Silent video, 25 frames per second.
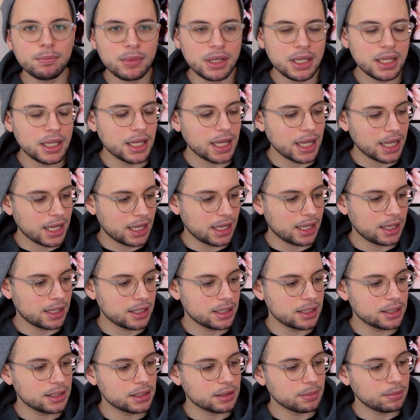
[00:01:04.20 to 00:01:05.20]
me
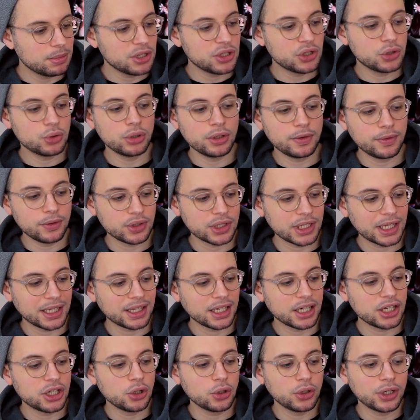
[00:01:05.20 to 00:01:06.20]
is Miss Universe
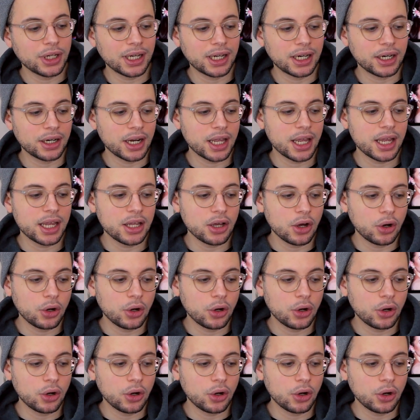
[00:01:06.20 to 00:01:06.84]
Catriona Gray